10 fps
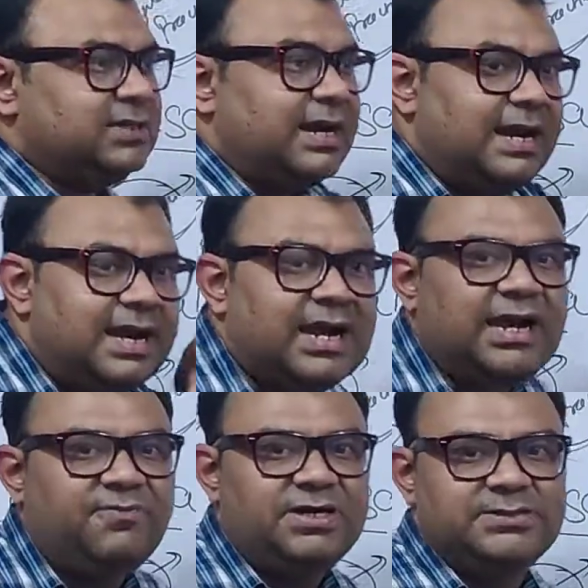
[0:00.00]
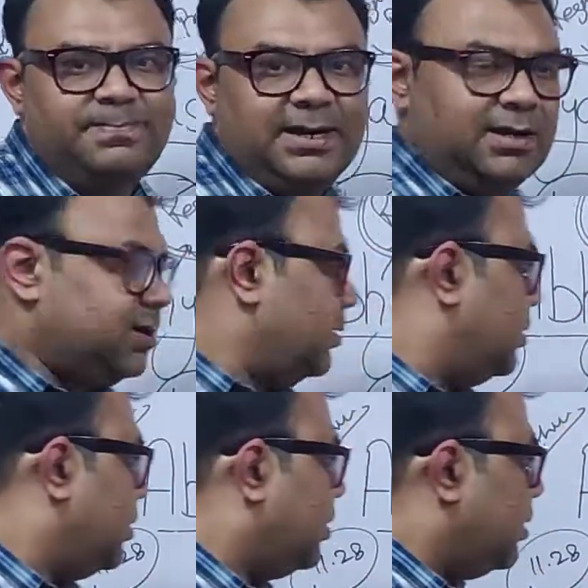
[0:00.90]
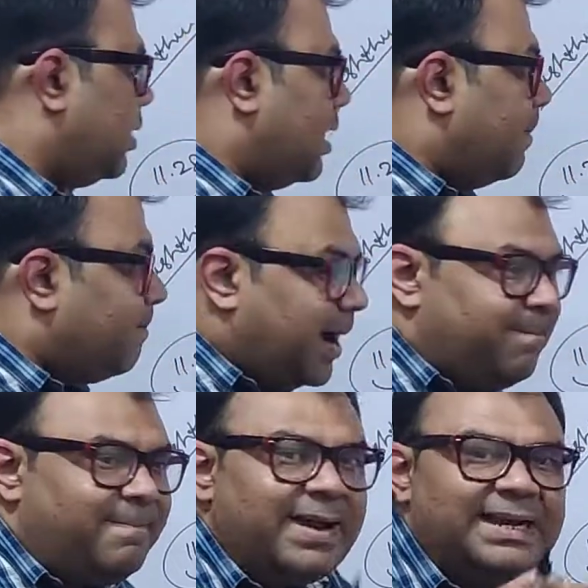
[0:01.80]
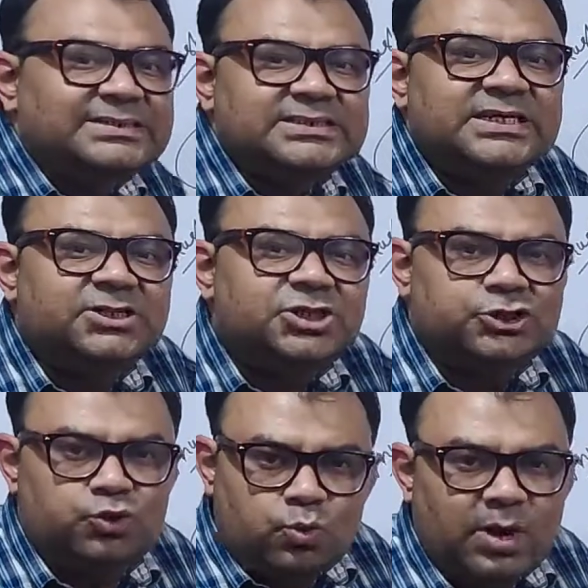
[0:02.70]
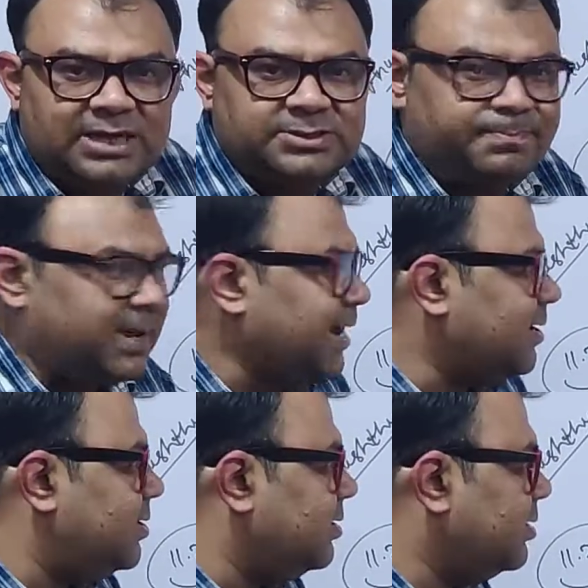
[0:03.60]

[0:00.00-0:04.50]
the negative aspect, by balancing these 2 aspects,